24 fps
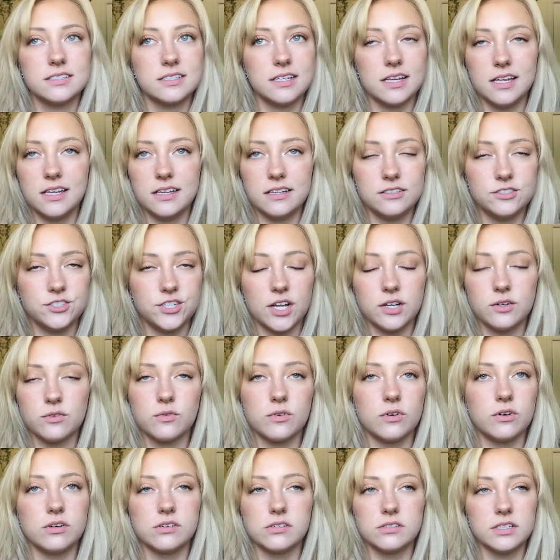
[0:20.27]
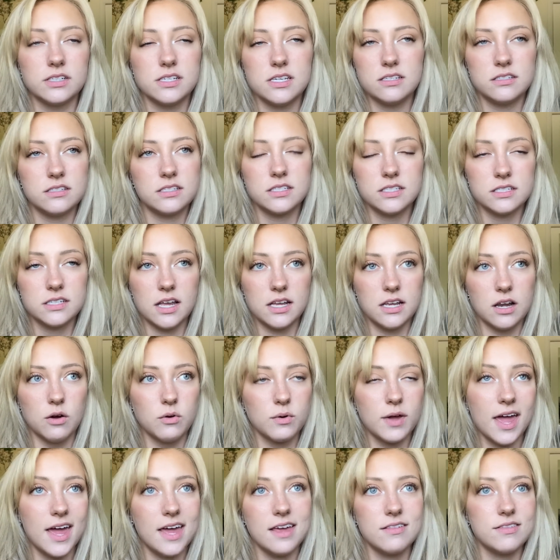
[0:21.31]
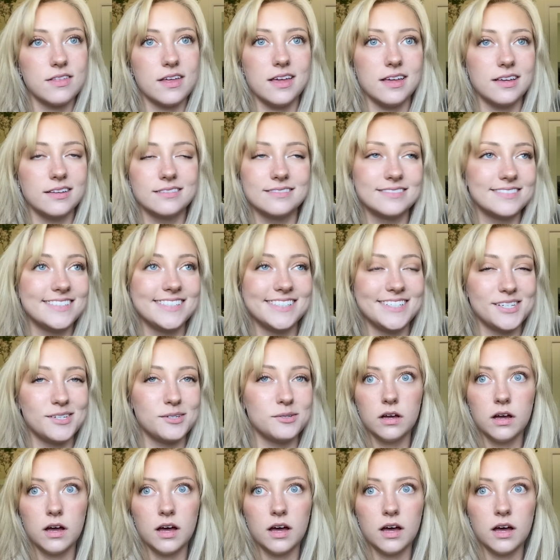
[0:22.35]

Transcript: in general is an okay thing to do.